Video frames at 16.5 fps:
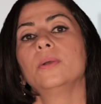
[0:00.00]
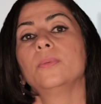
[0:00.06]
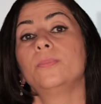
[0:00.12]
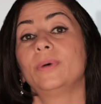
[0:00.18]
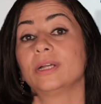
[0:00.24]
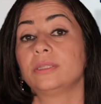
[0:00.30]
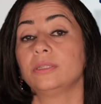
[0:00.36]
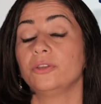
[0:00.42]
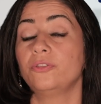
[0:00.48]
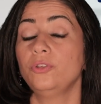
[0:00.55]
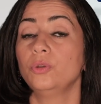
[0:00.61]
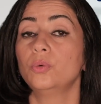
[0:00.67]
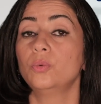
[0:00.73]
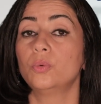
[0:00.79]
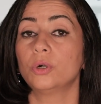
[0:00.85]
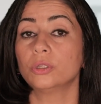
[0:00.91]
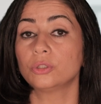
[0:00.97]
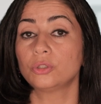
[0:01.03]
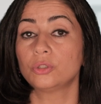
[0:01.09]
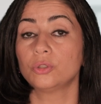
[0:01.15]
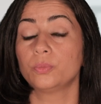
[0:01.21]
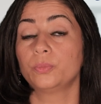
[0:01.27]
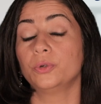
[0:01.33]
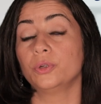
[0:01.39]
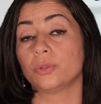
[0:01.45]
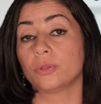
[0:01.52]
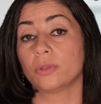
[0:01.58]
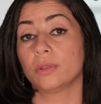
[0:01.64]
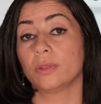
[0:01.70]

But if you want to put